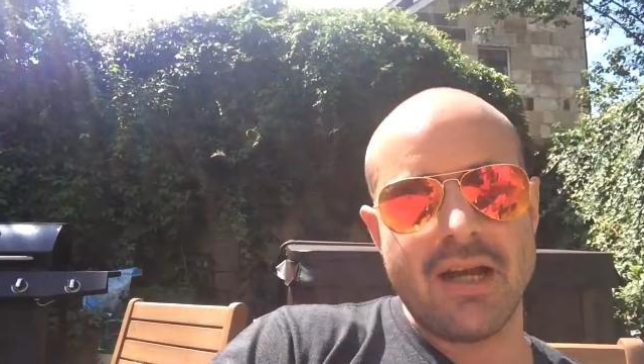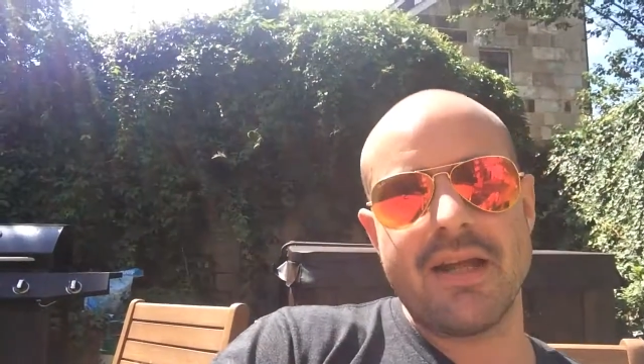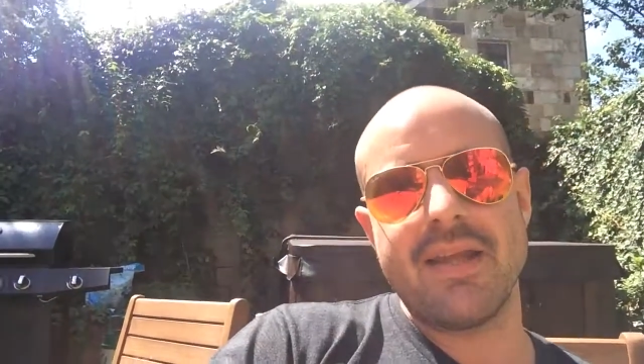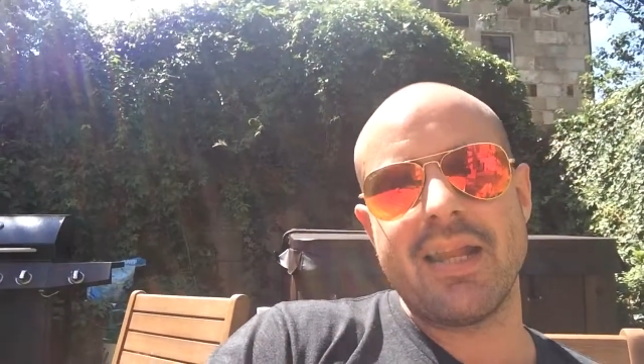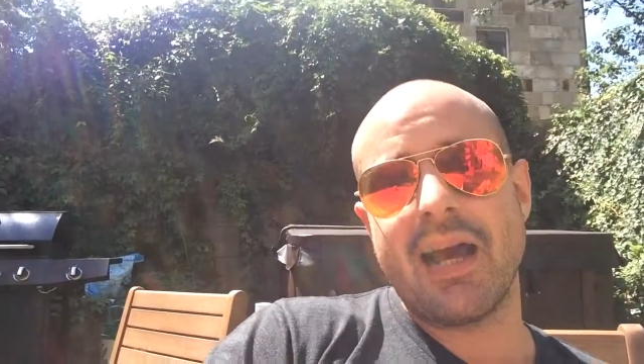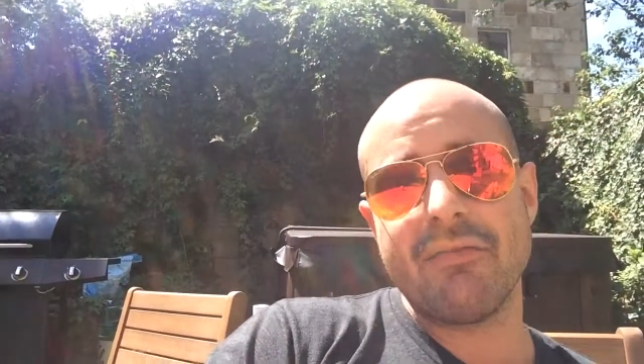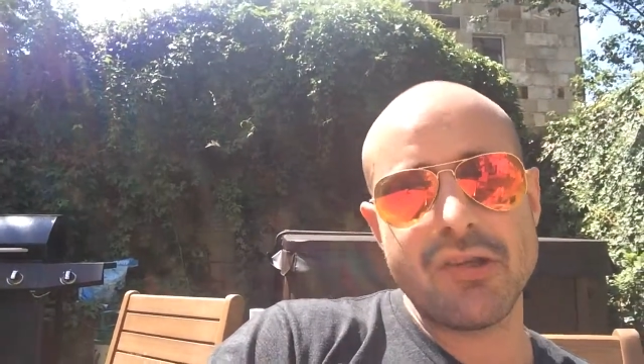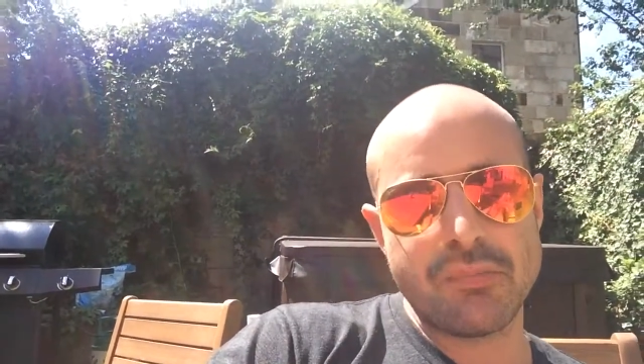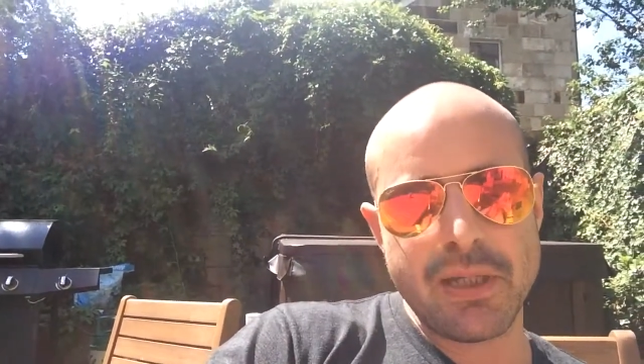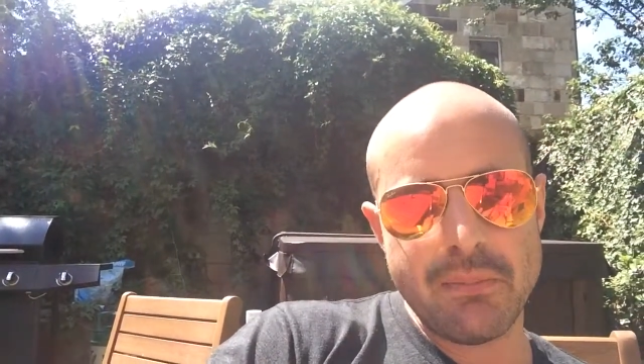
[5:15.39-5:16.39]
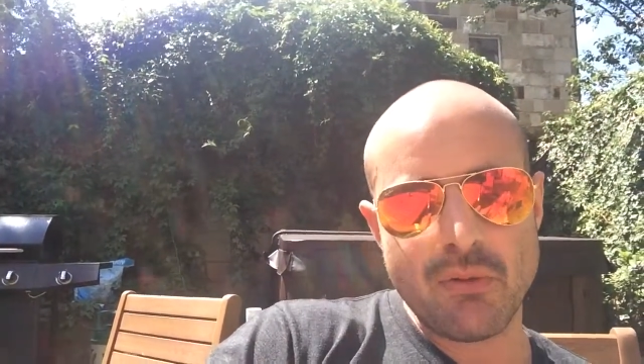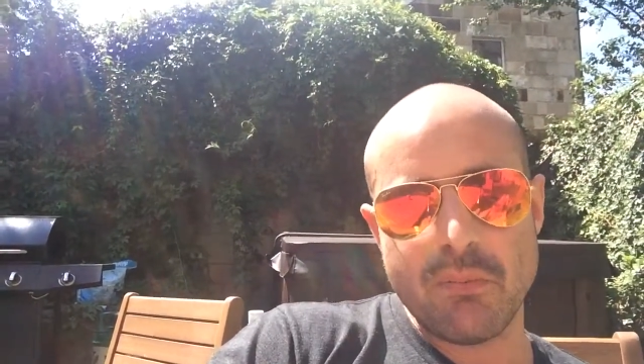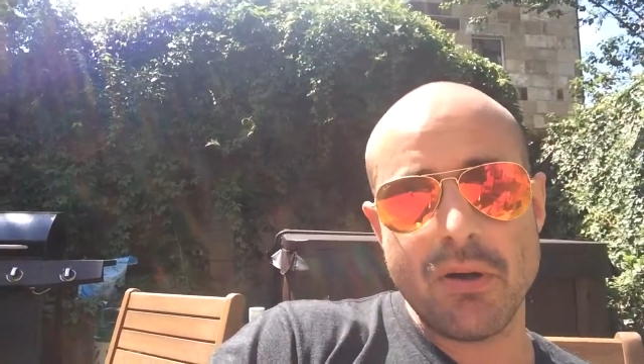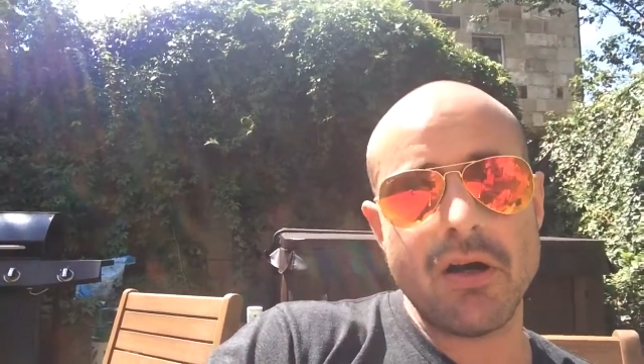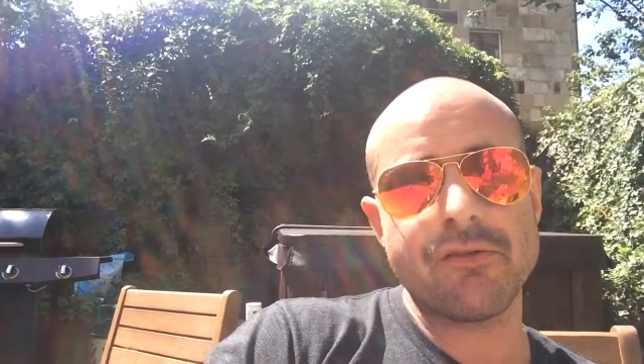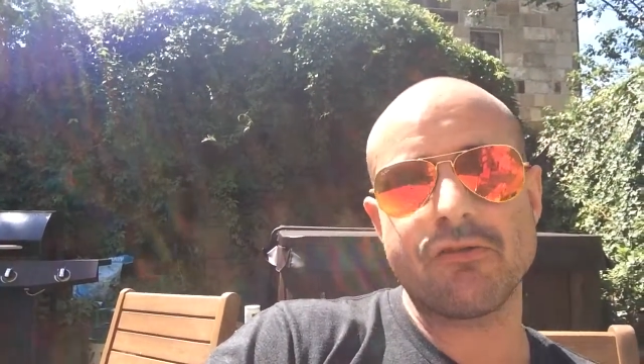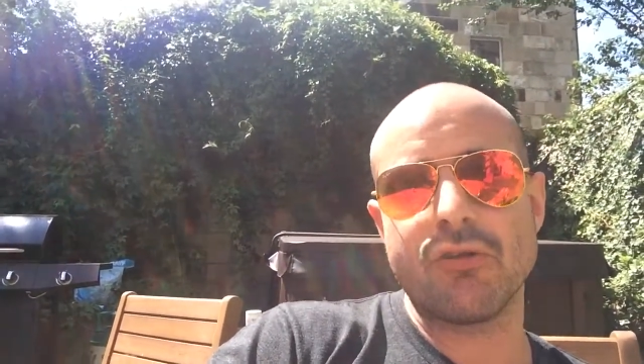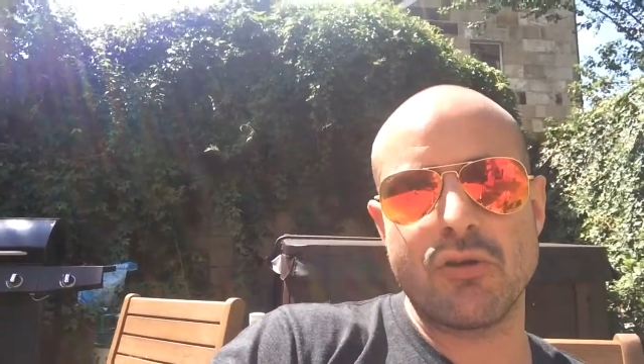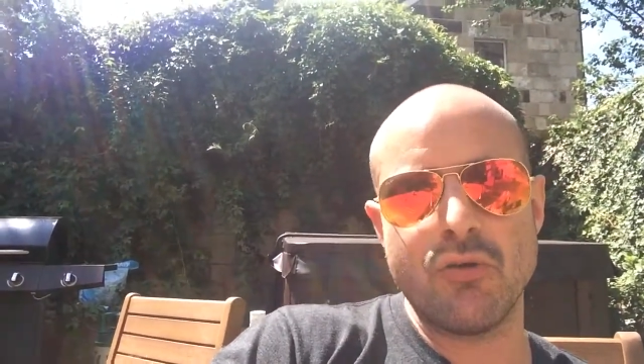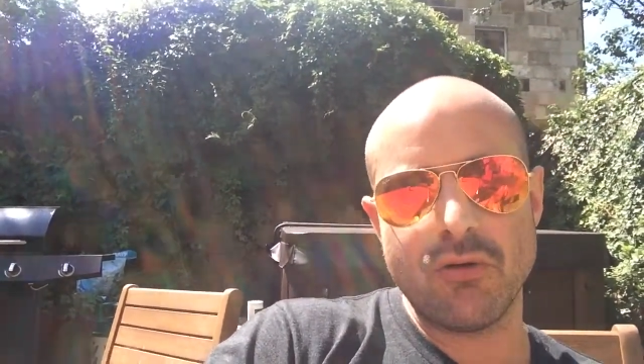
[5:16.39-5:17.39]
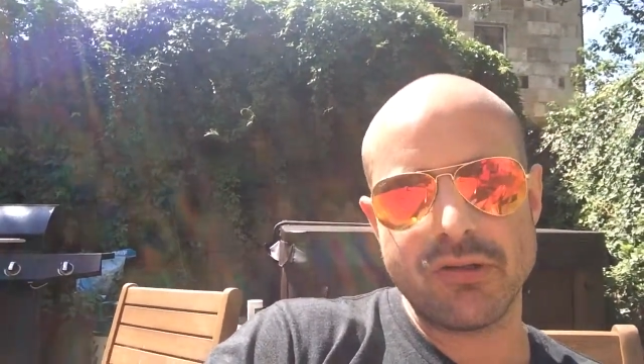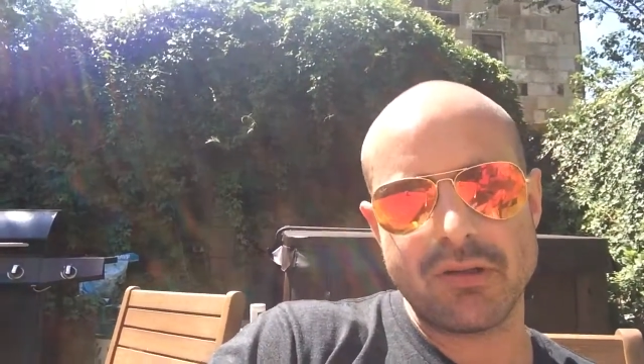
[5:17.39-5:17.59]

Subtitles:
and then have these people put her through the course?